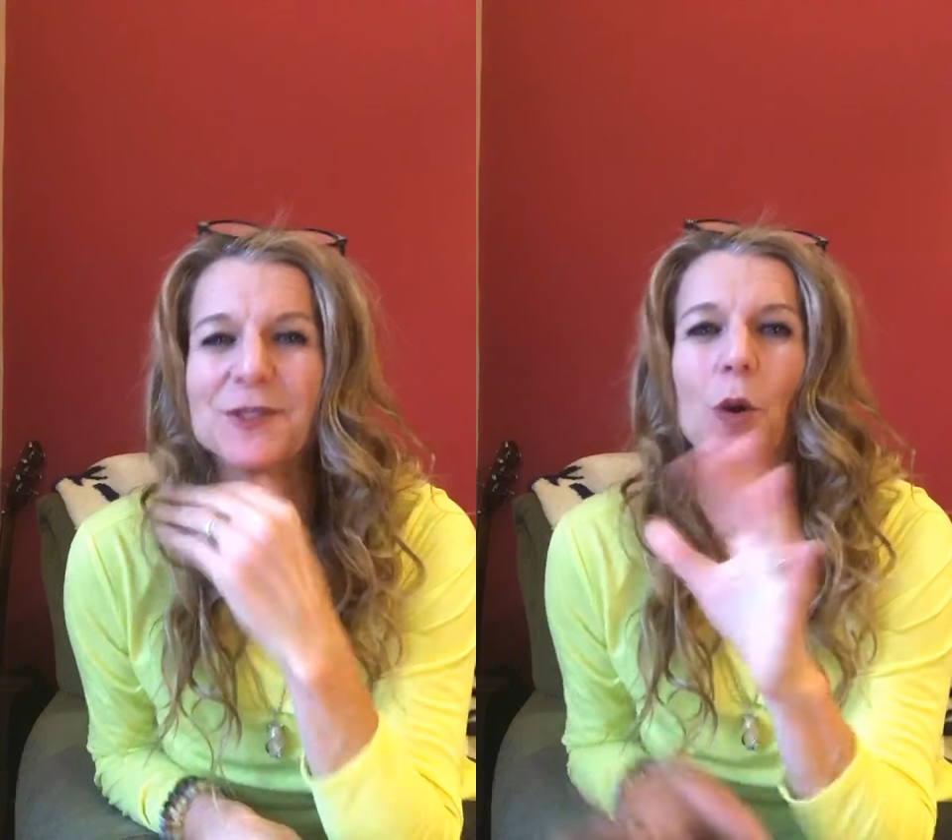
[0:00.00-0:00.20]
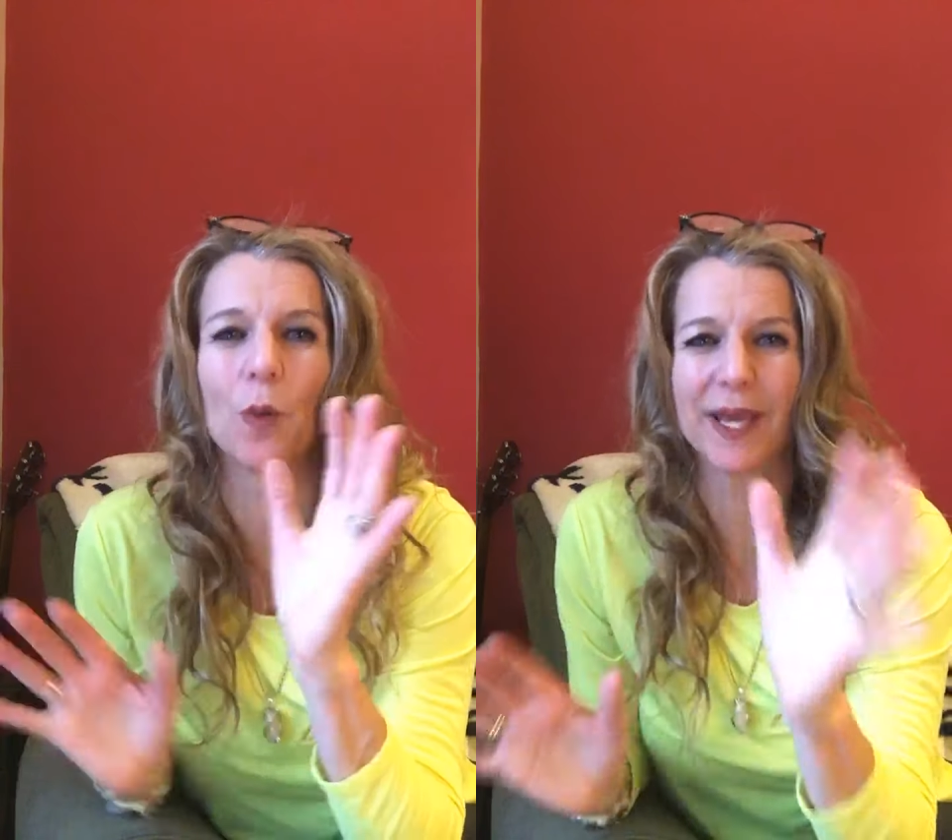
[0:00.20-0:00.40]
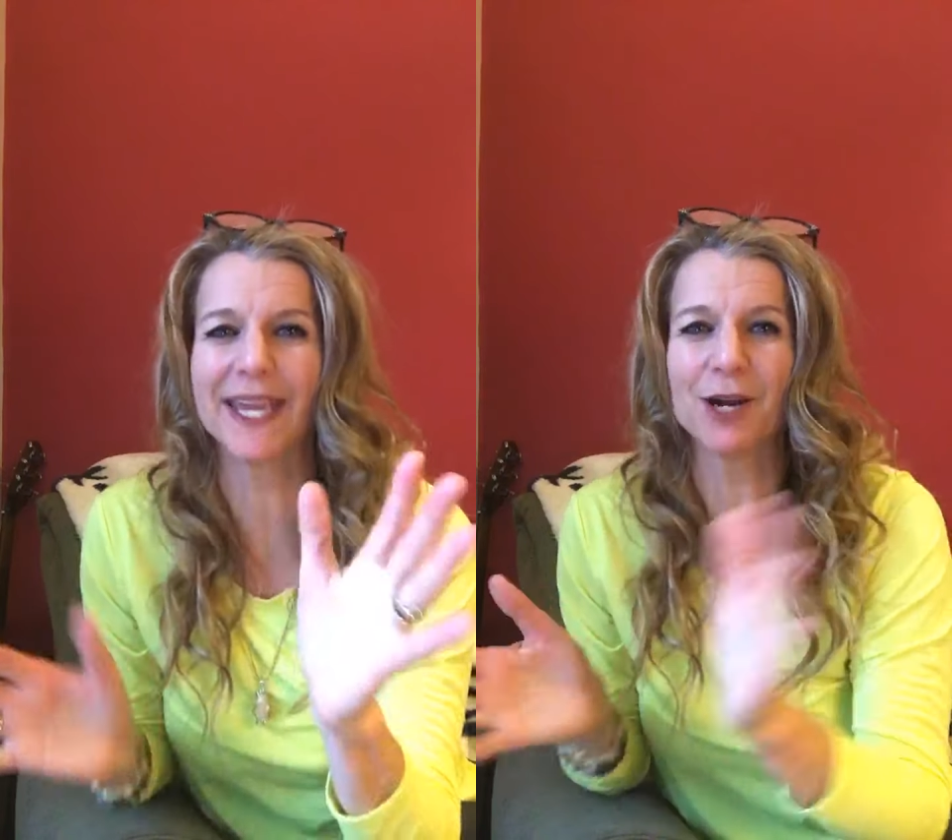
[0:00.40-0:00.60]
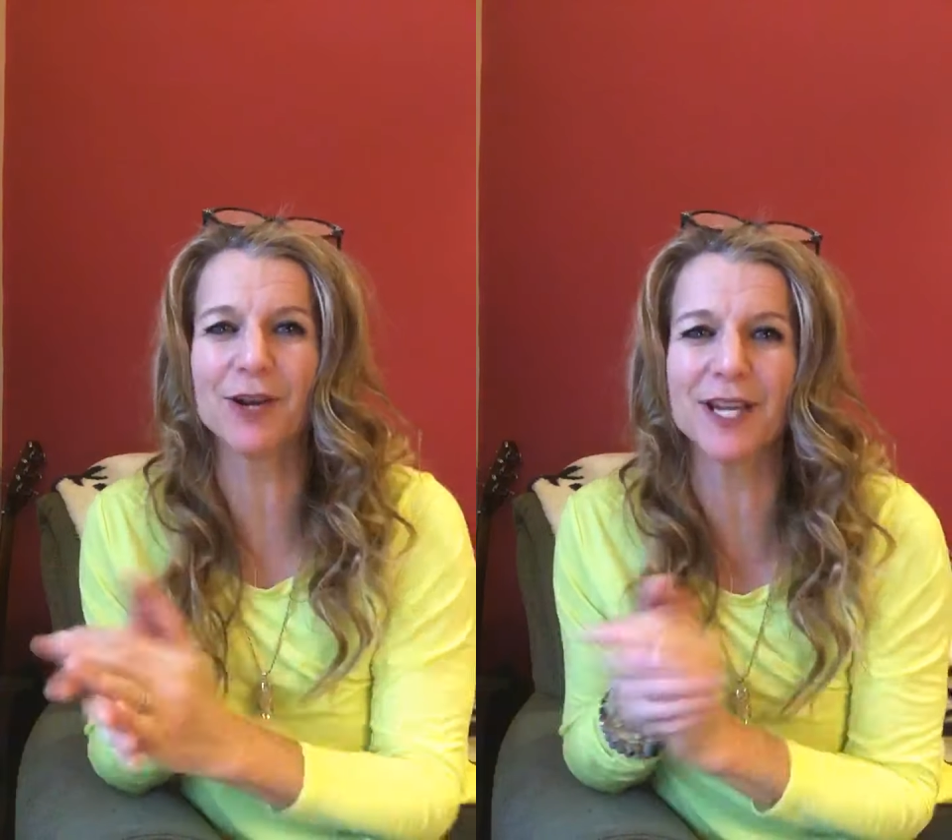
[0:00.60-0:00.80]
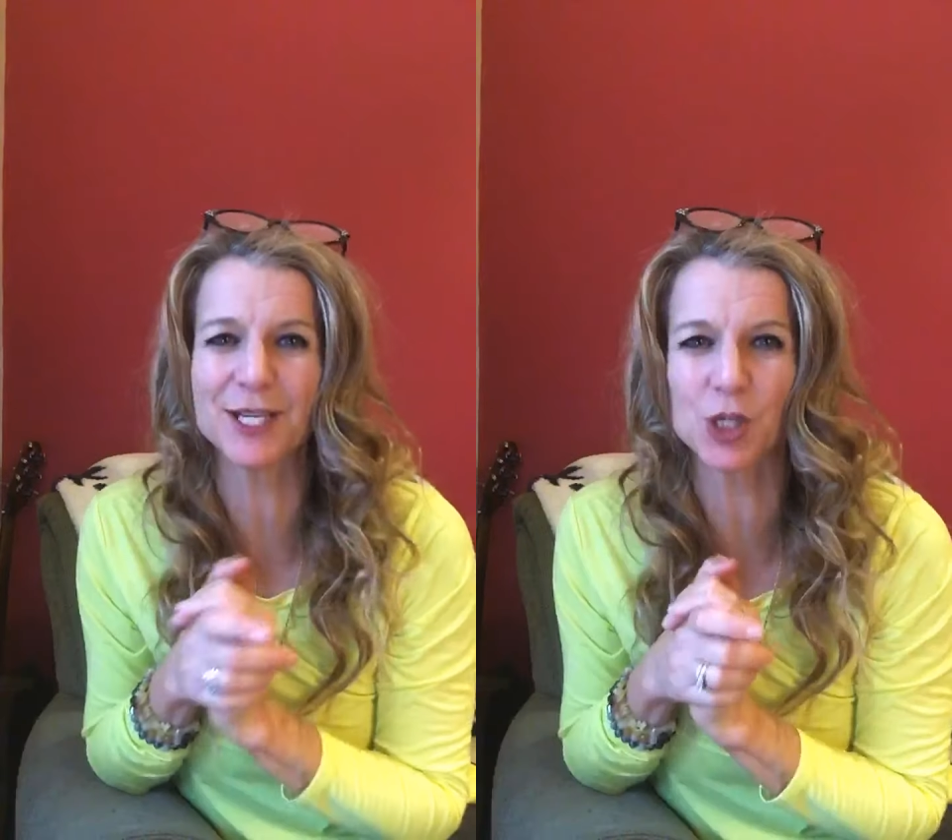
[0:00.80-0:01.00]
So here
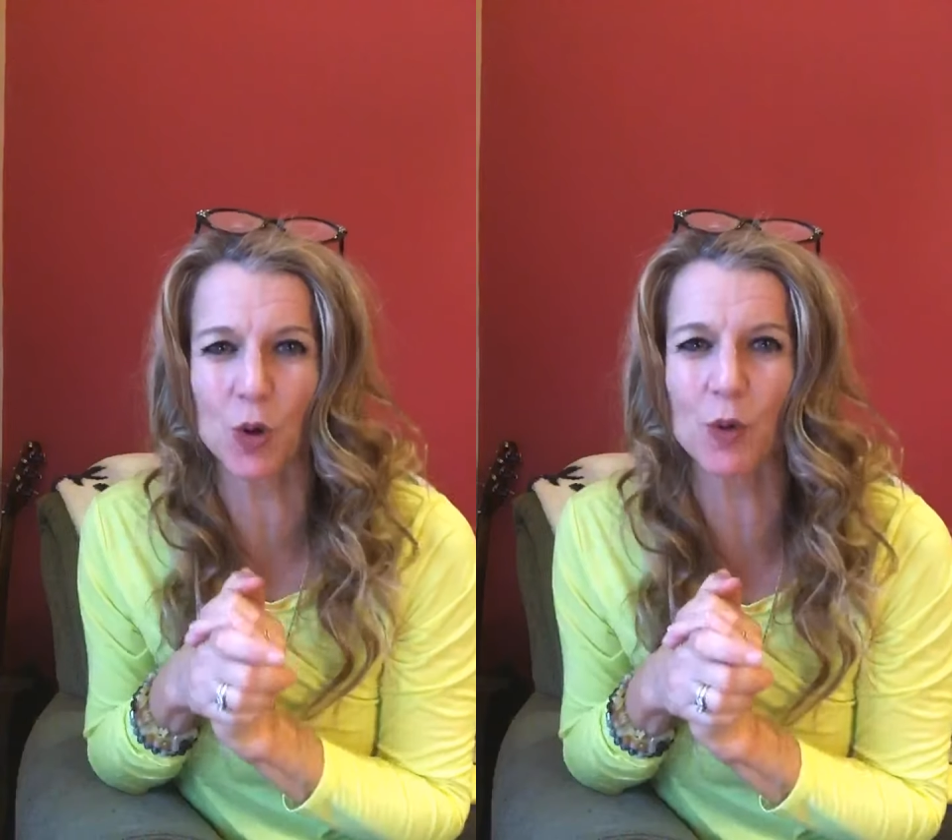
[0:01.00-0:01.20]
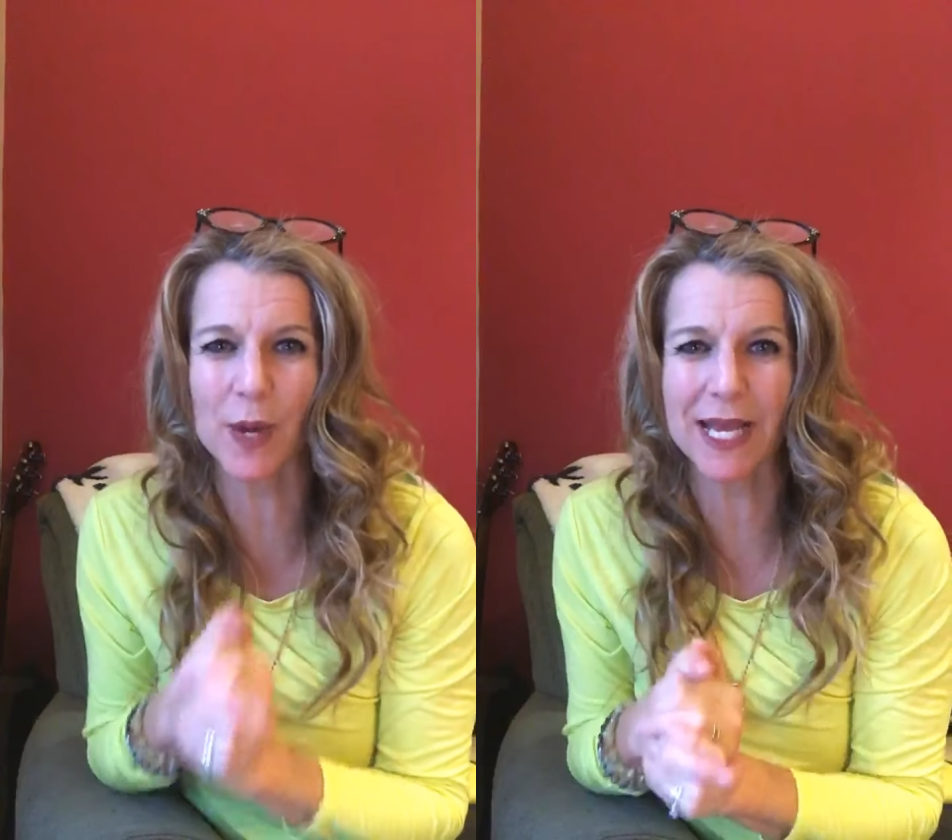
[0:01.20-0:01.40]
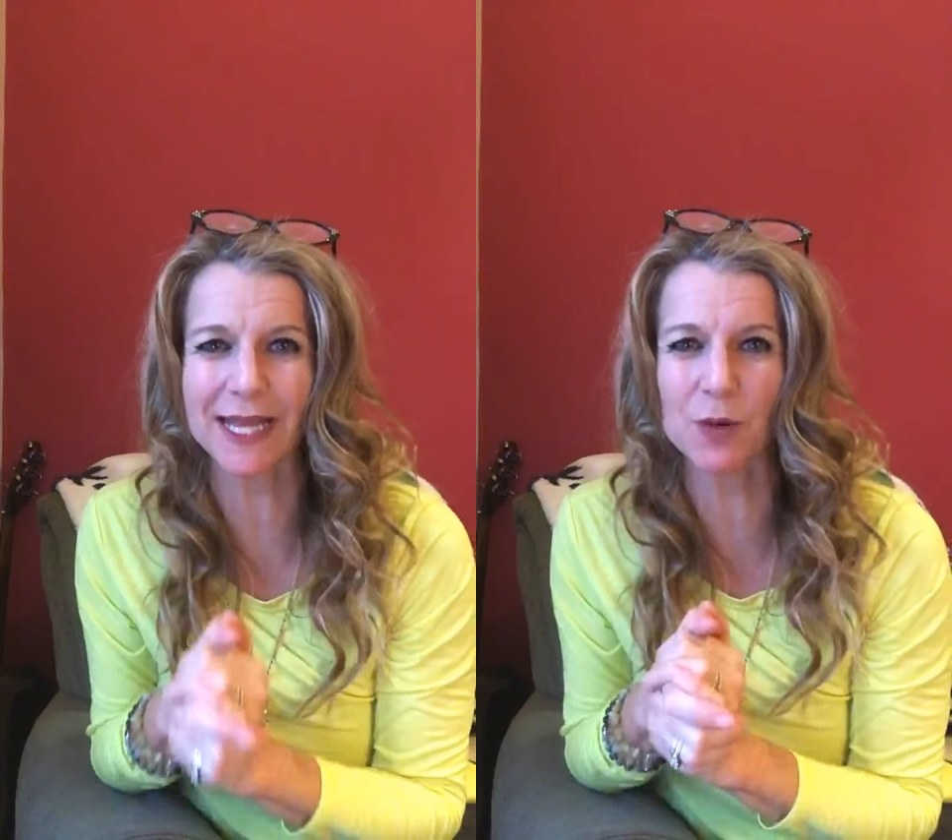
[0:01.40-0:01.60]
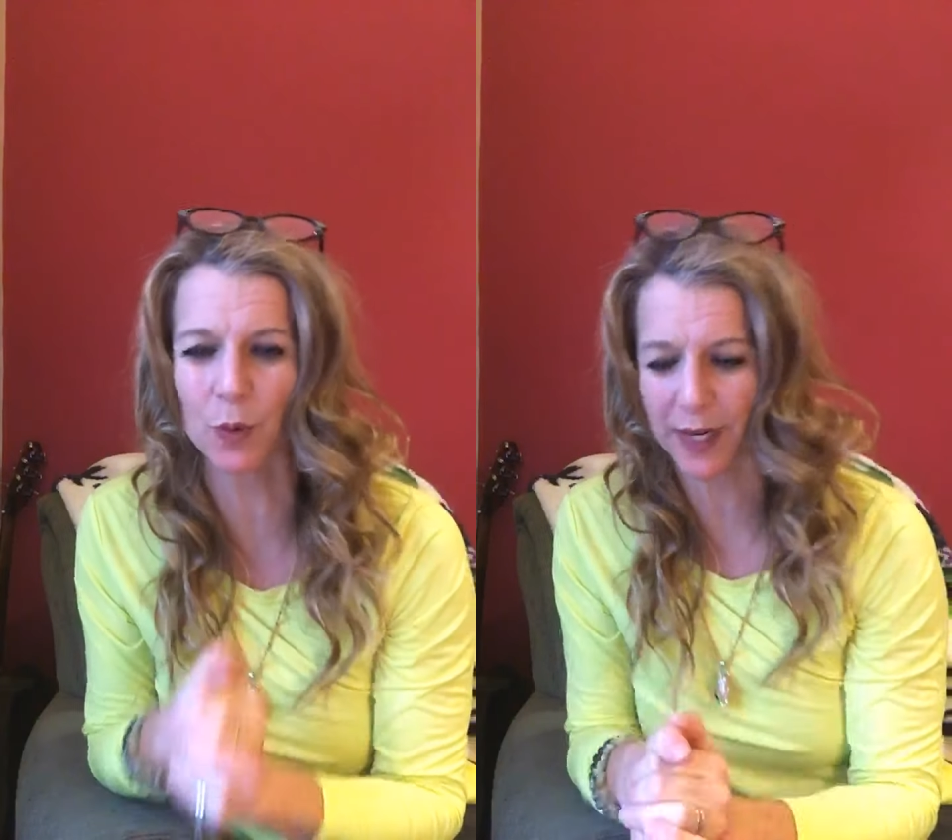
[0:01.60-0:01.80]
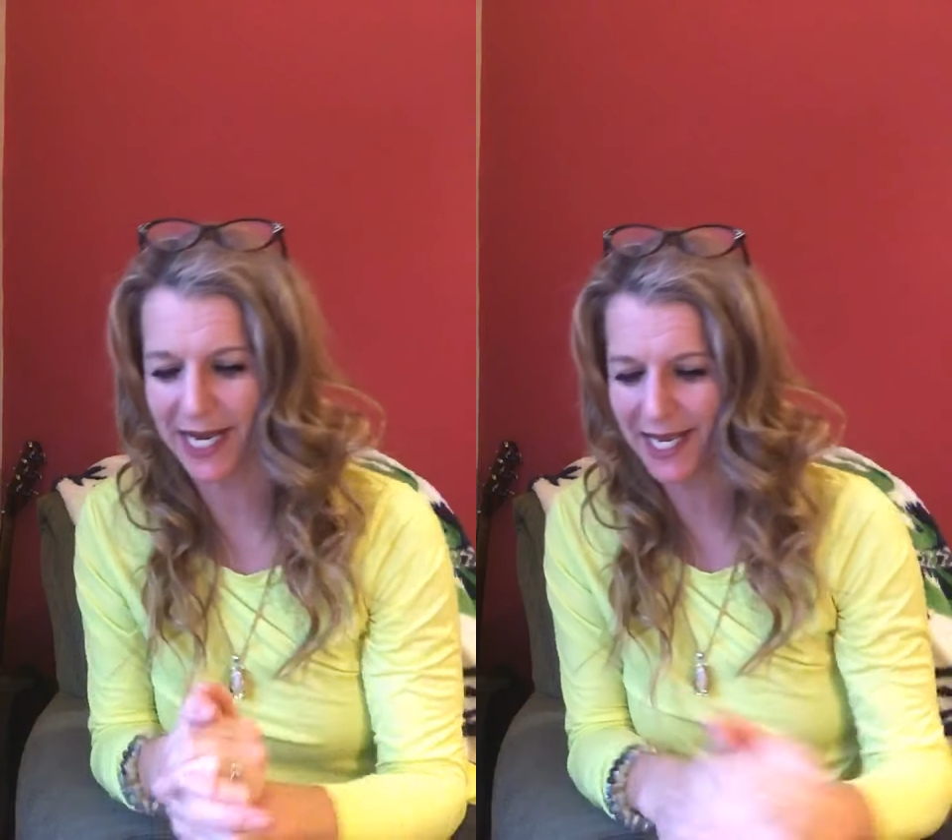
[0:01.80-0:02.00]
is your weekly
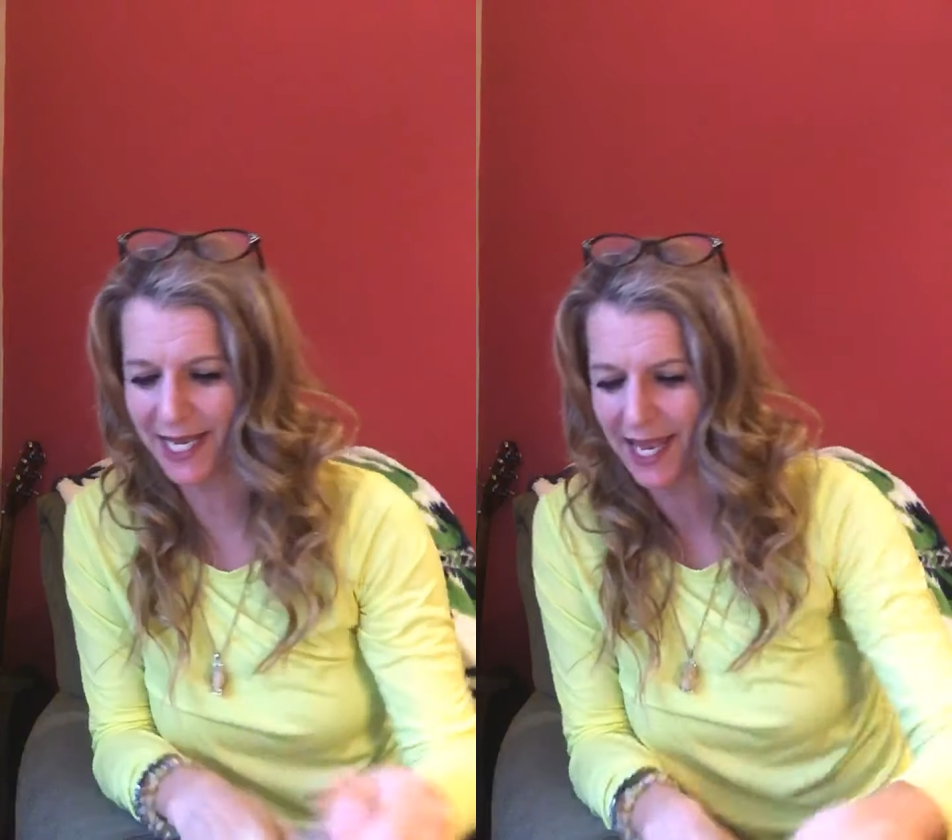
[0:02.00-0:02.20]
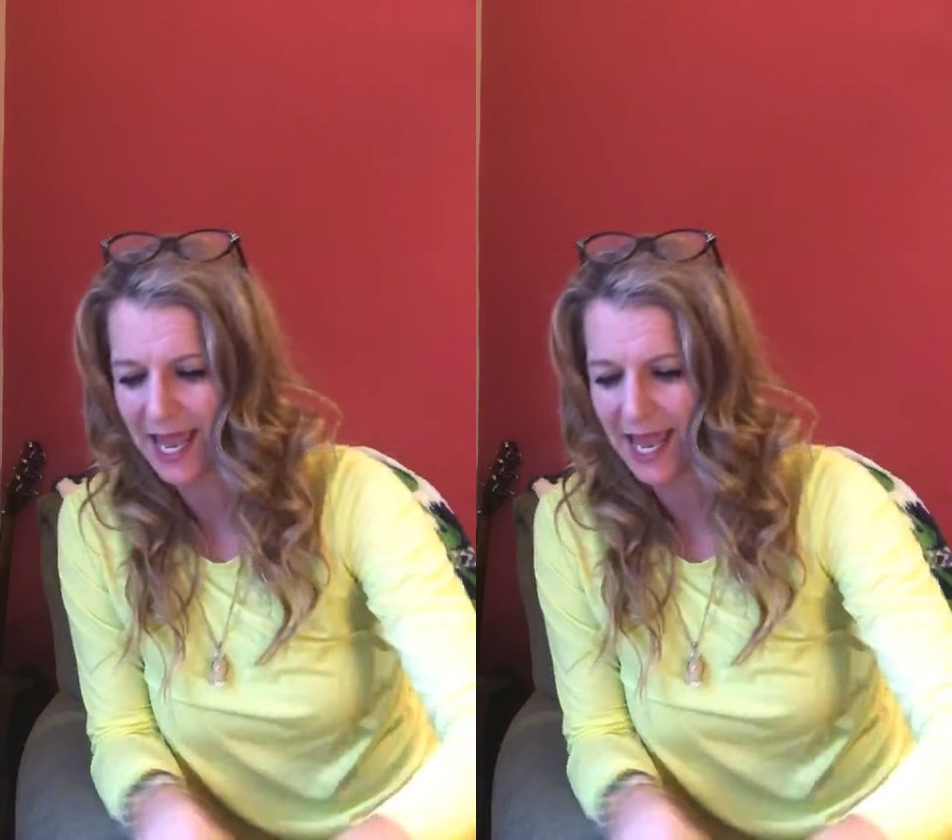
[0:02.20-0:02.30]
reading,